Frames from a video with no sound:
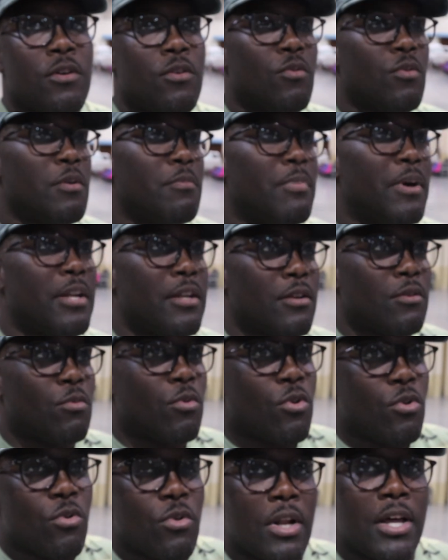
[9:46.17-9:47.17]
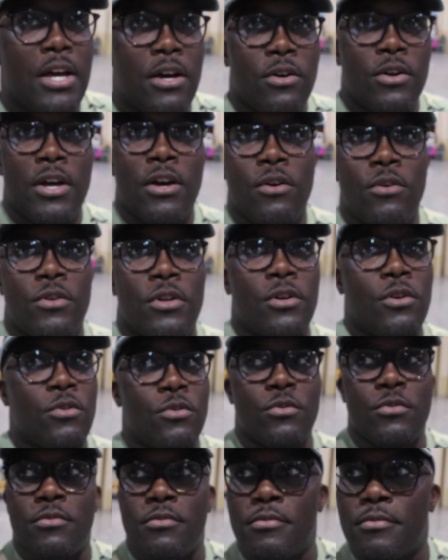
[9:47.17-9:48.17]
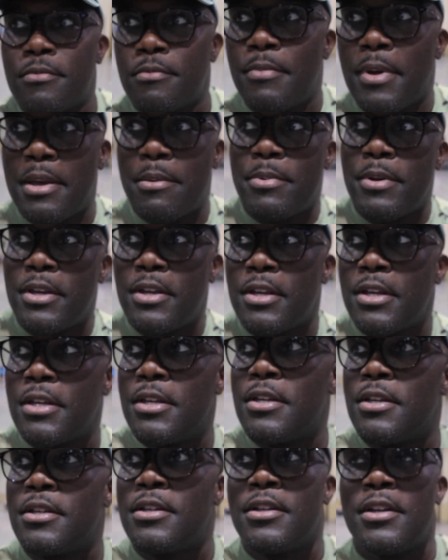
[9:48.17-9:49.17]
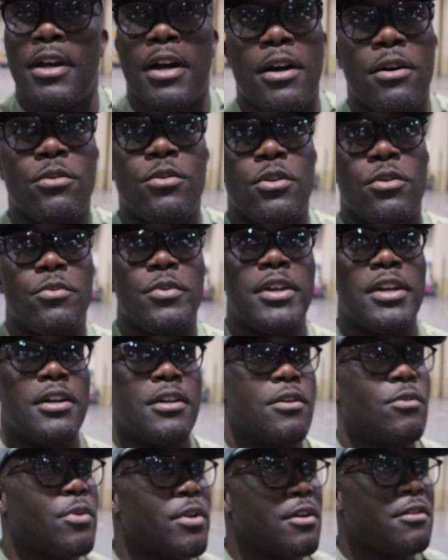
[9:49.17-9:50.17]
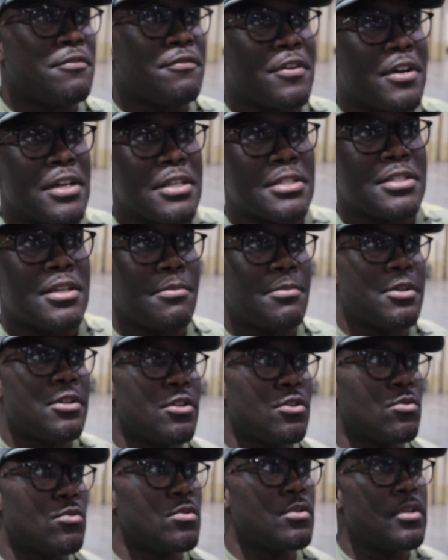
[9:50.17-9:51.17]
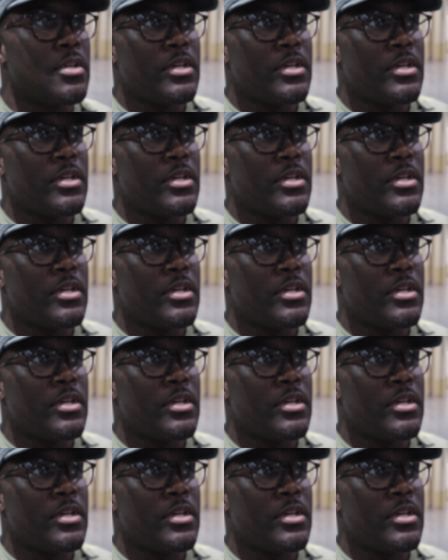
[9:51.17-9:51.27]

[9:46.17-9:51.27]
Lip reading: He about to roll out. I don't know. Maybe, I don't know. We gonna find something to do.